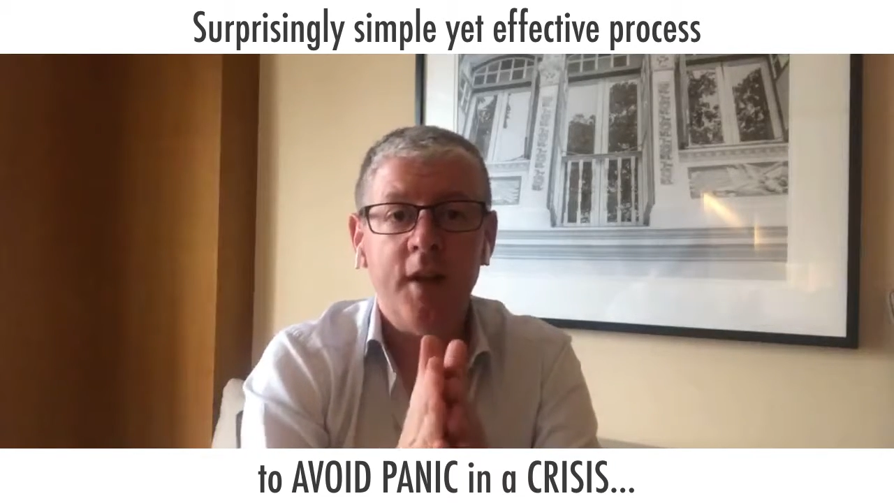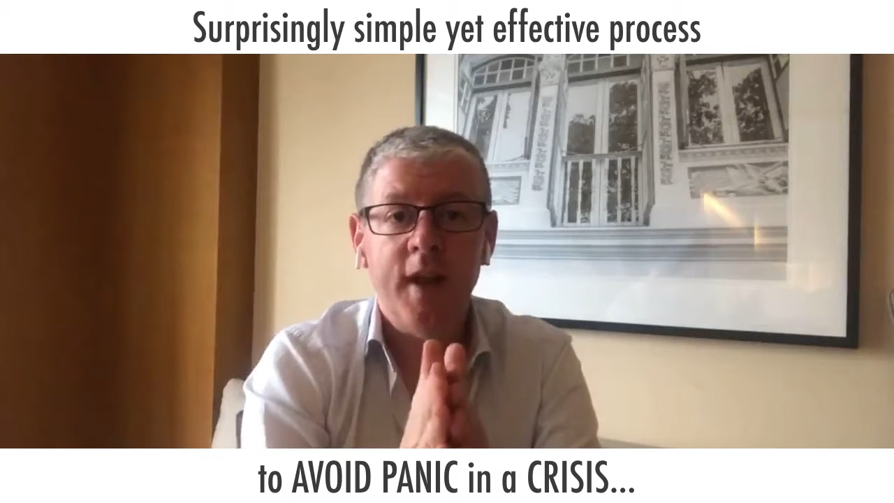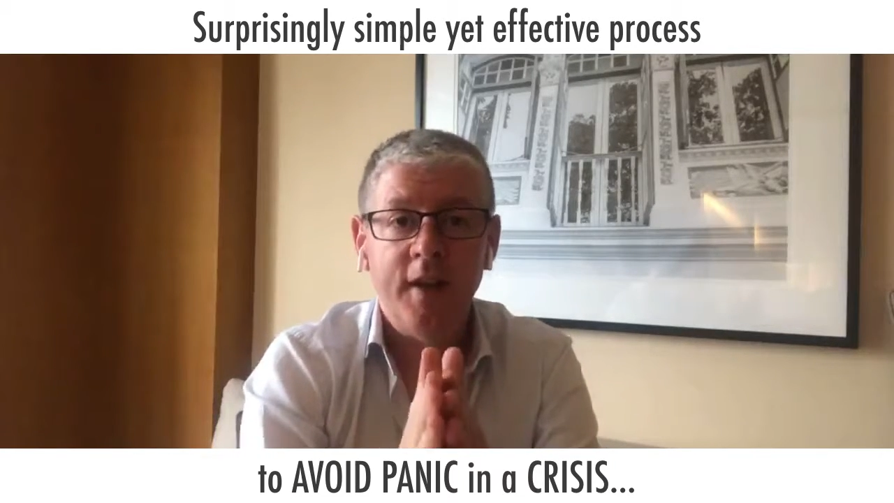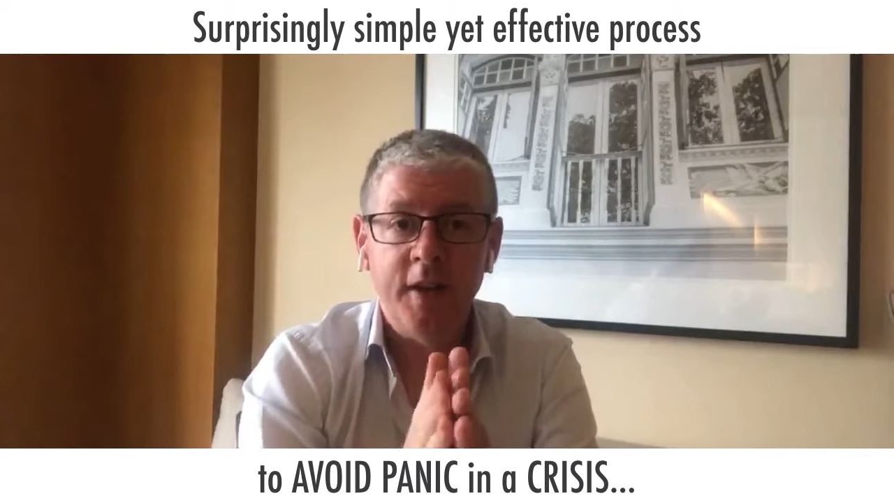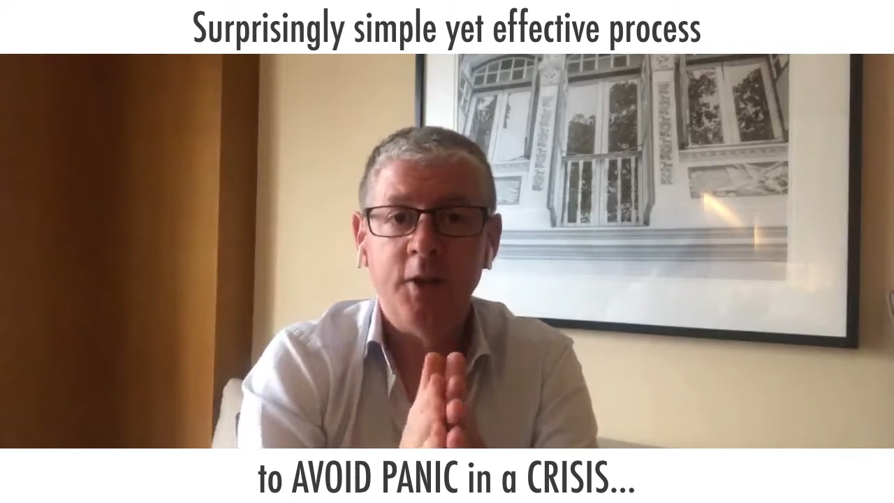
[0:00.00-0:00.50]

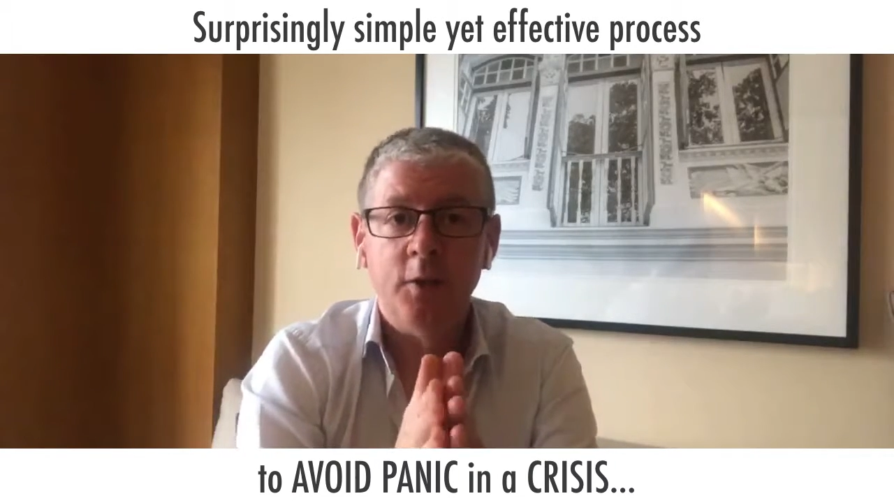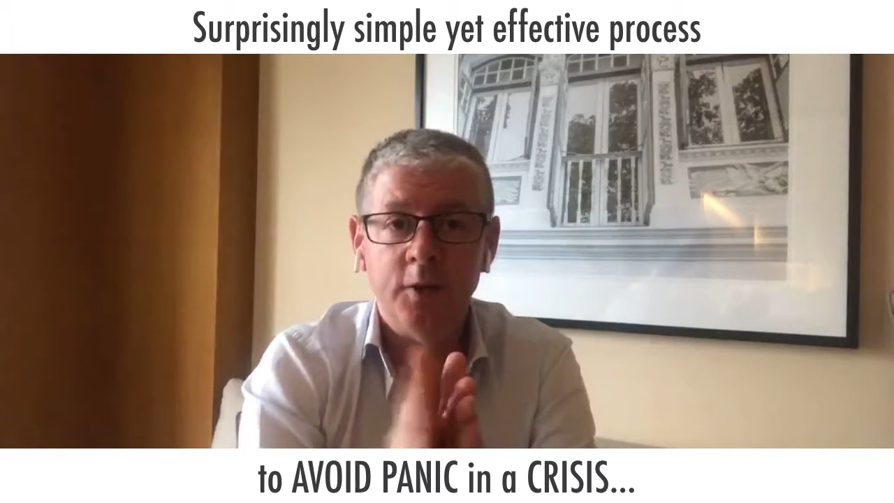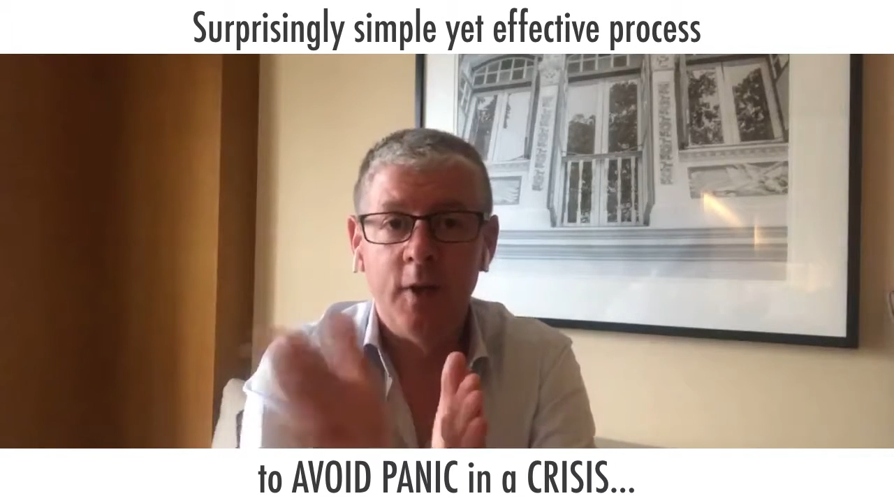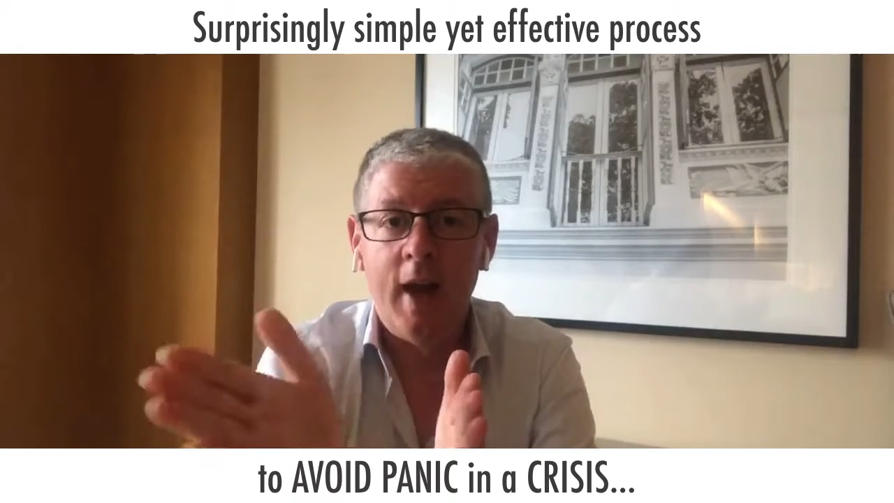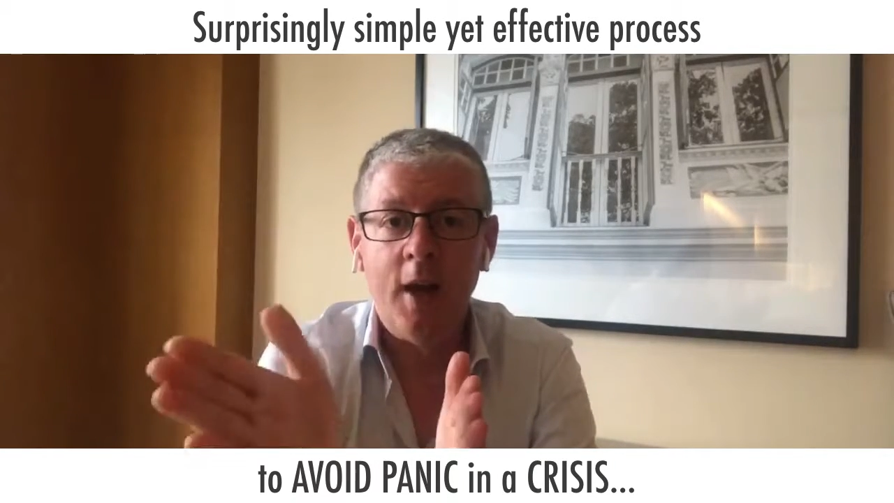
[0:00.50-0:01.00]
that and they don't
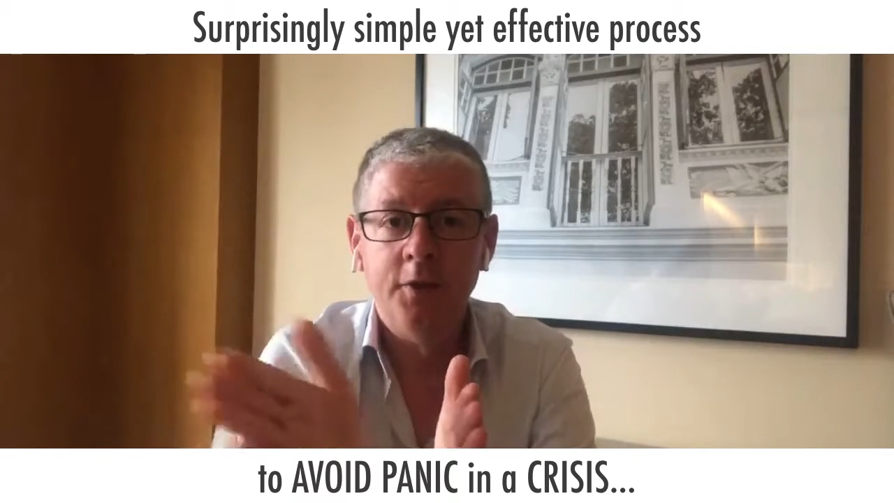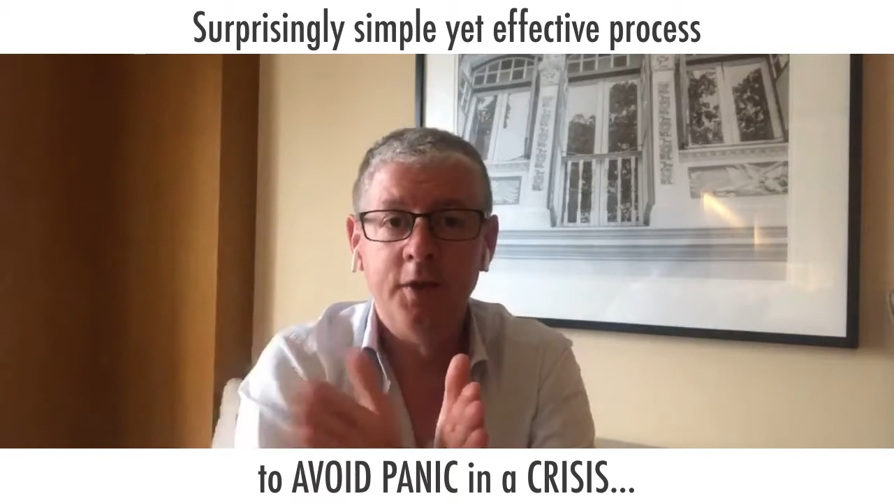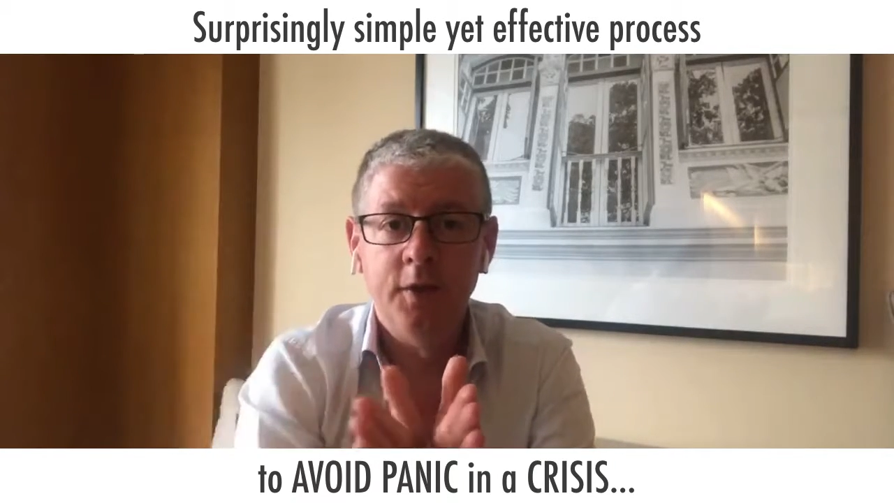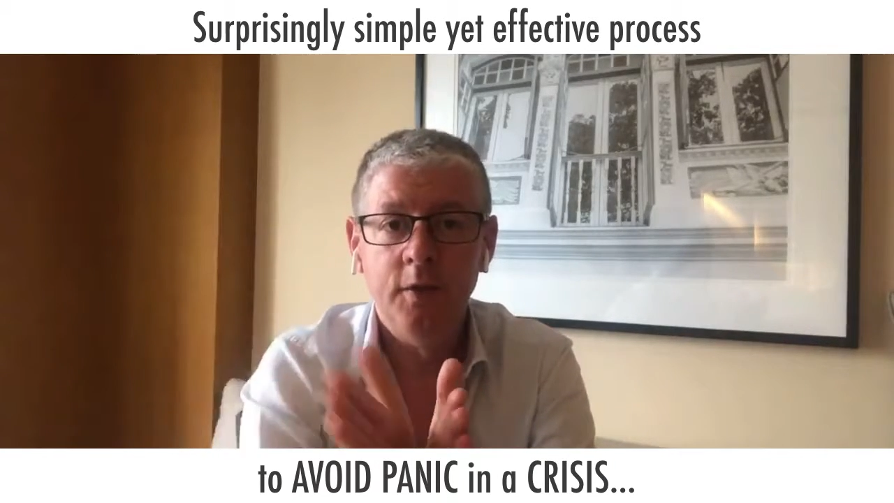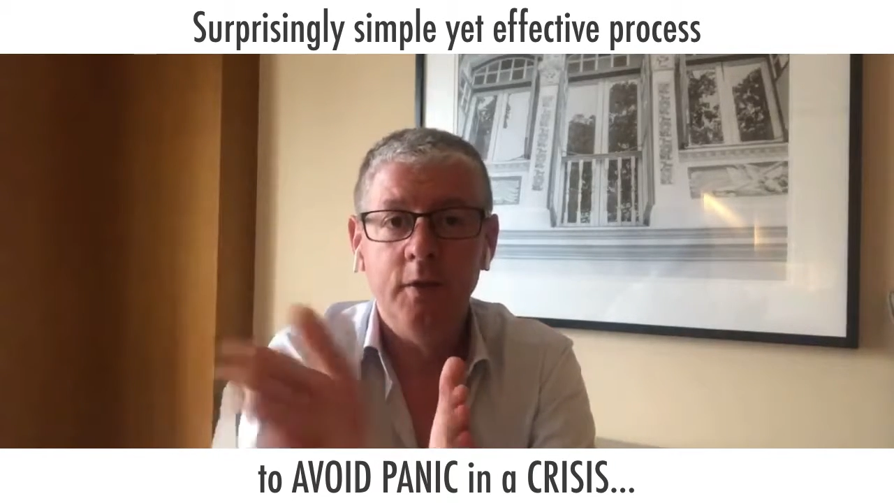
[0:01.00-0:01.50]
know how
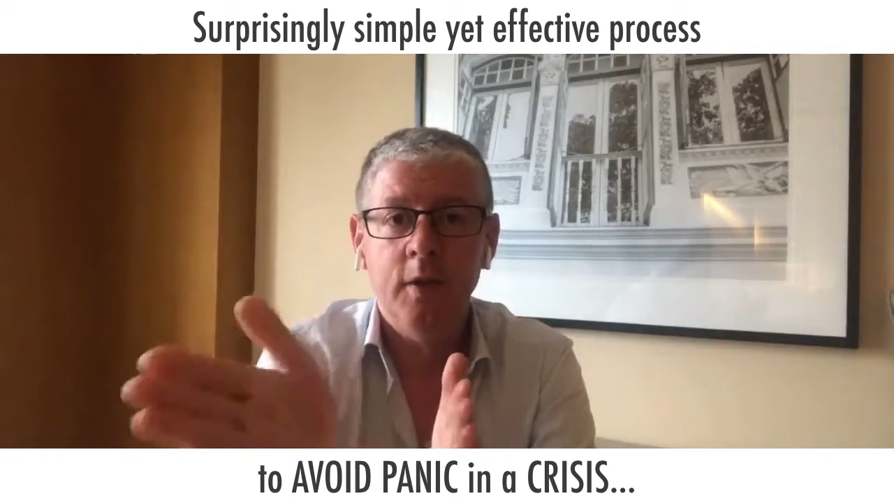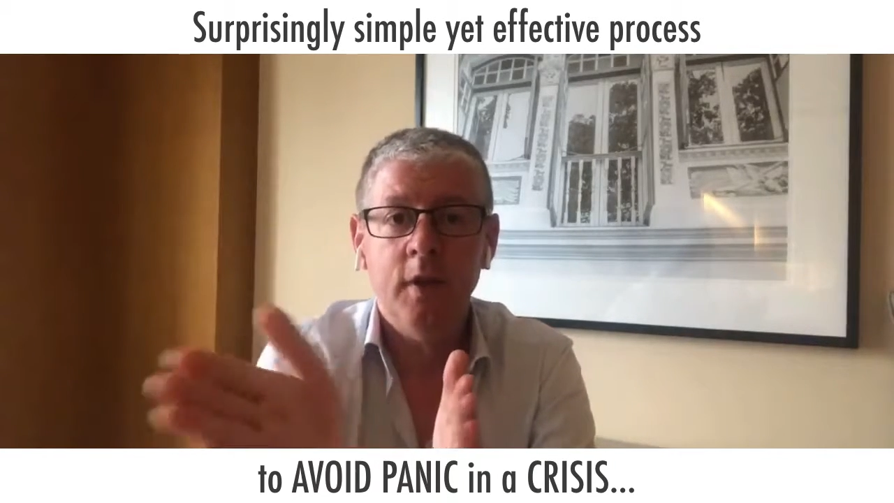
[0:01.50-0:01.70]
to